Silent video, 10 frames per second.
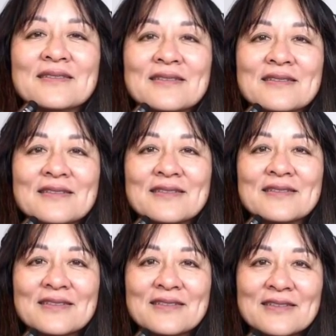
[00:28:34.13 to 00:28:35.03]

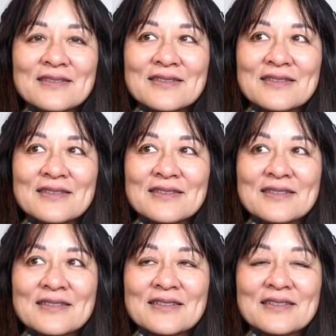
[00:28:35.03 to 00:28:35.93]

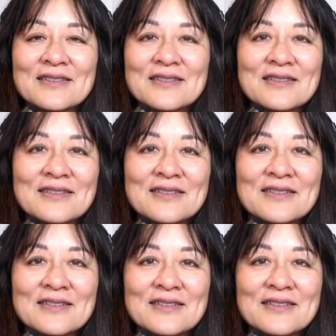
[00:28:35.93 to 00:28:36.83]

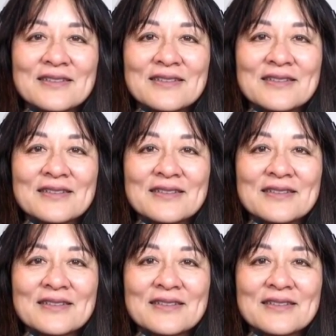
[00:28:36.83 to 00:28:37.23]
The person shown says nothing.